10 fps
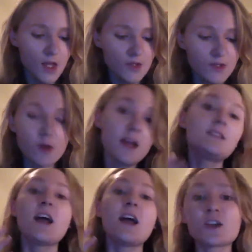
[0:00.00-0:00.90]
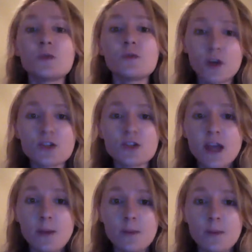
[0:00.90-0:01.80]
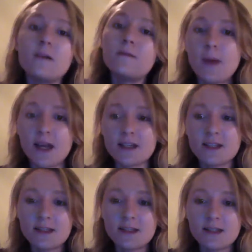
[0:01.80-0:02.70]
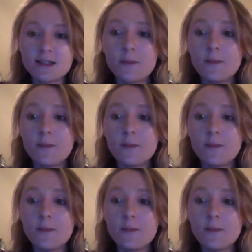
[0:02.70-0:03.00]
So that's the actual first step of the PECS system.